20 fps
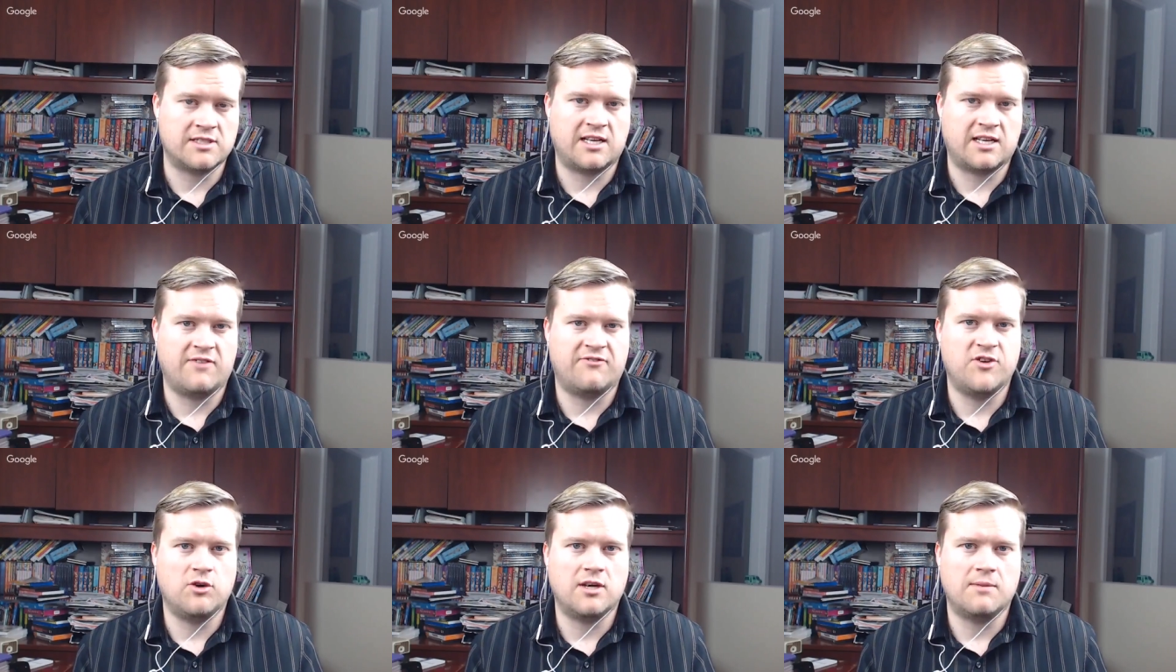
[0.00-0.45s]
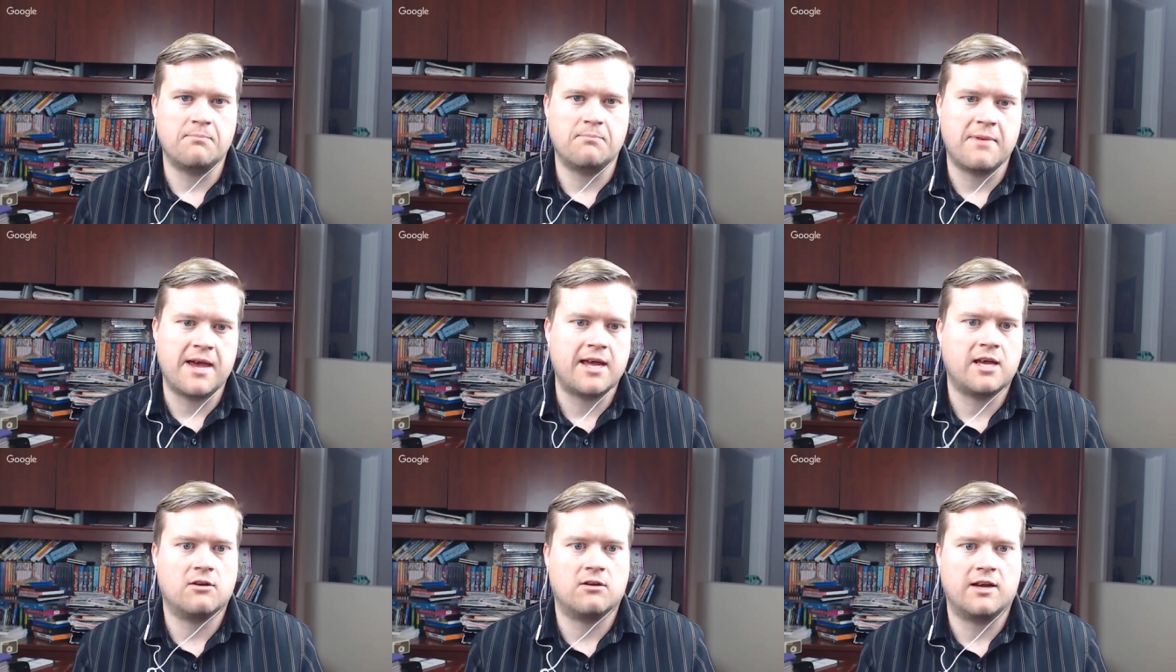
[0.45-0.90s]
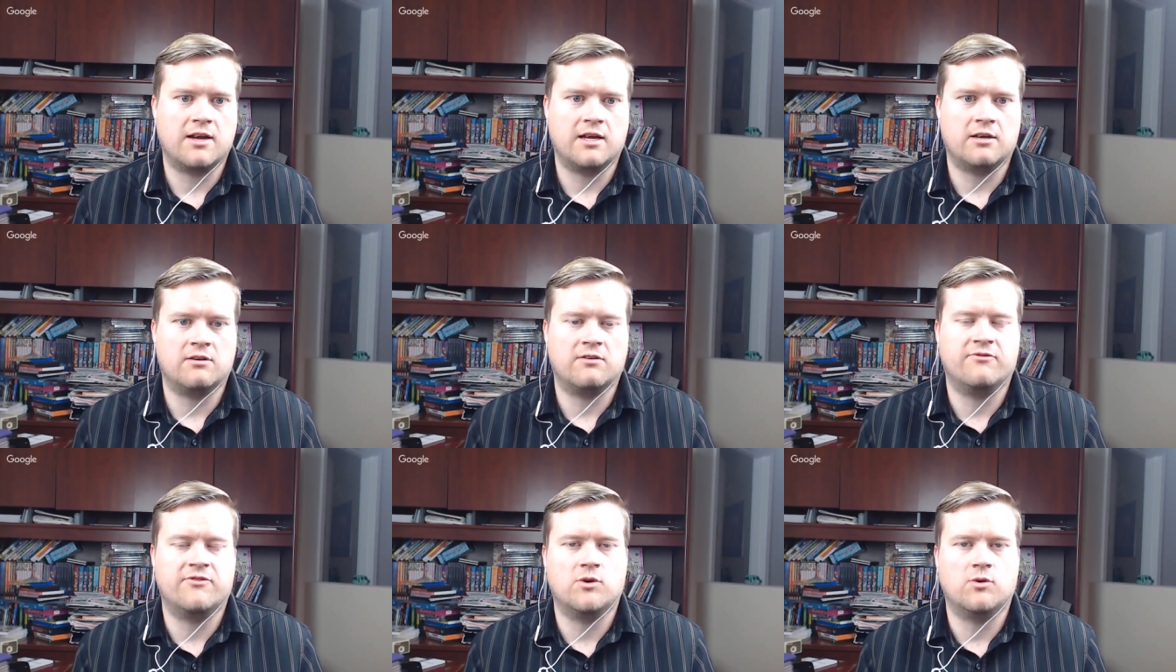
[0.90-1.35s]
Like if you can make your
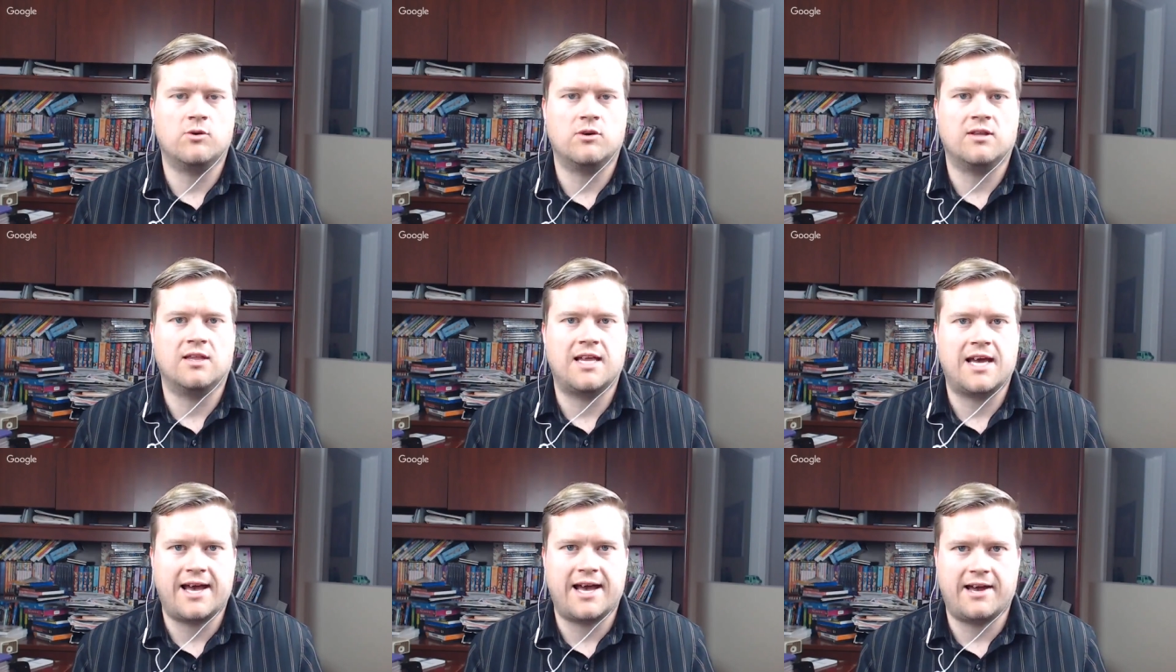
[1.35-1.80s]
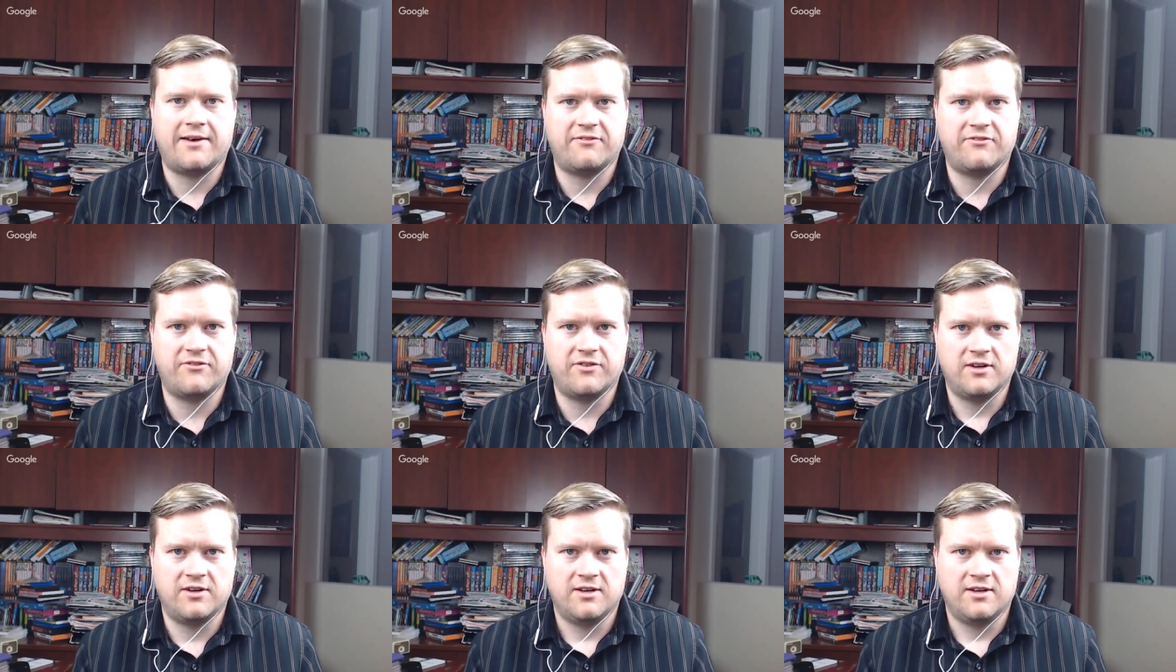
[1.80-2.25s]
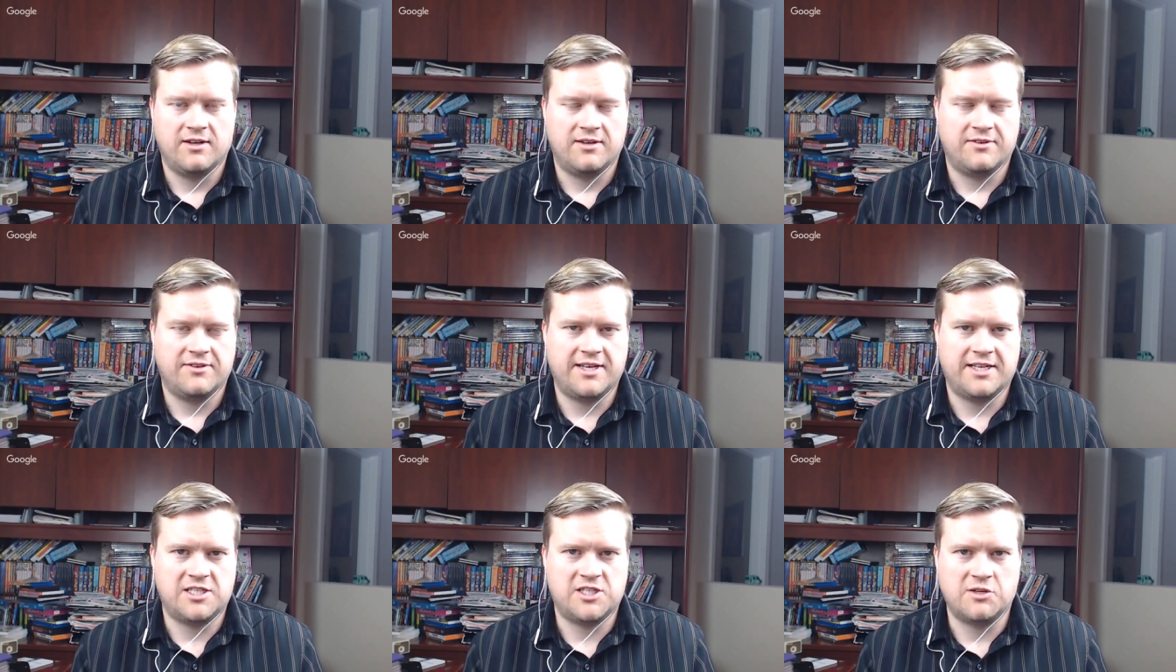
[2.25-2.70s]
interviewer laugh,
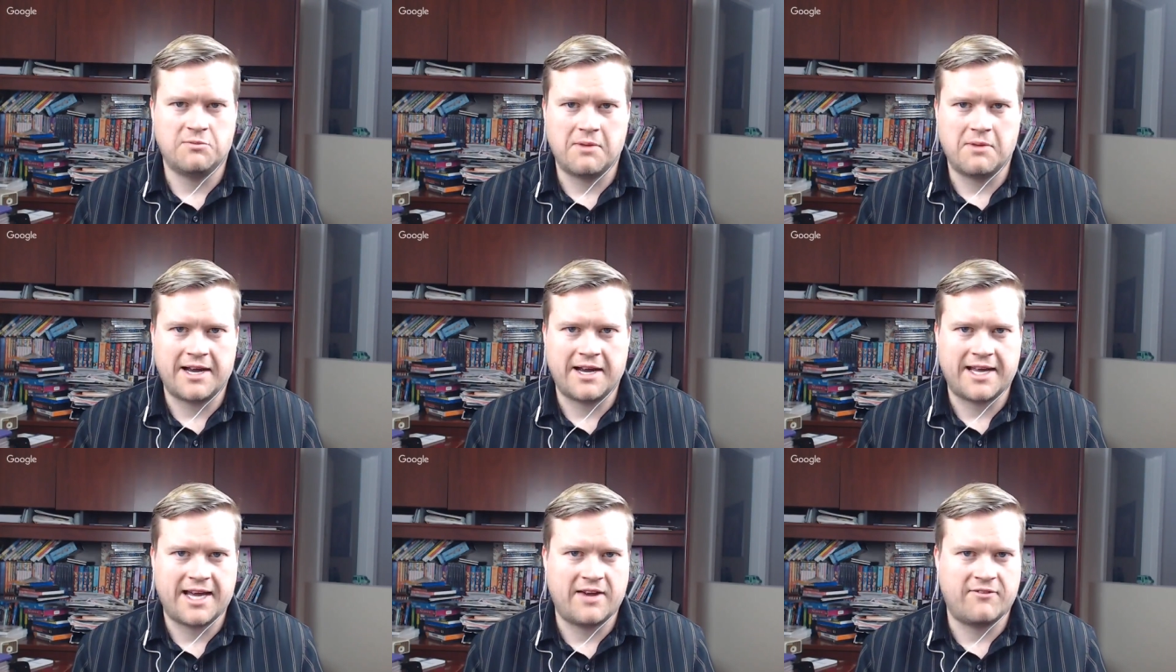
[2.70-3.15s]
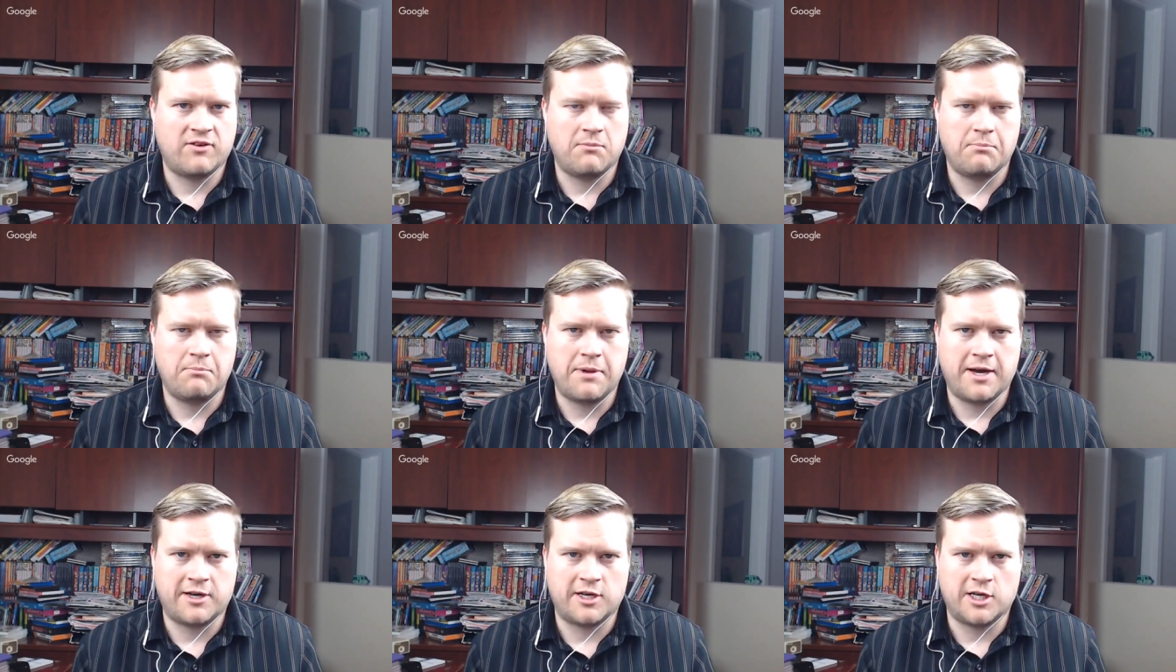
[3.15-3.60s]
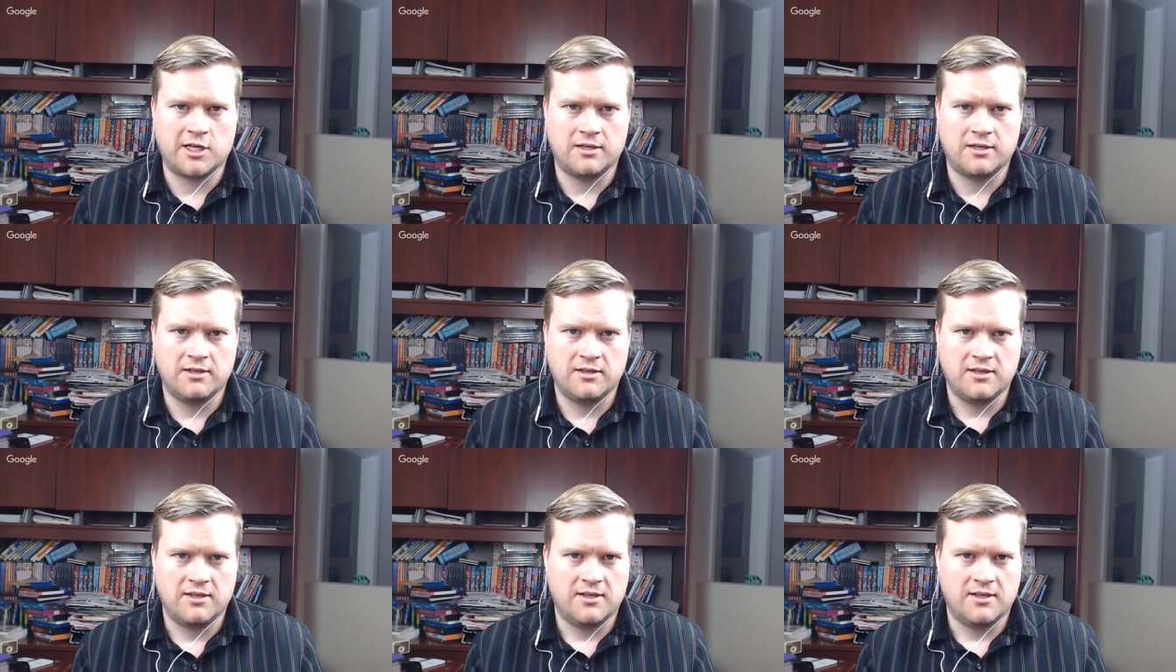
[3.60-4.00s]
that you might have a better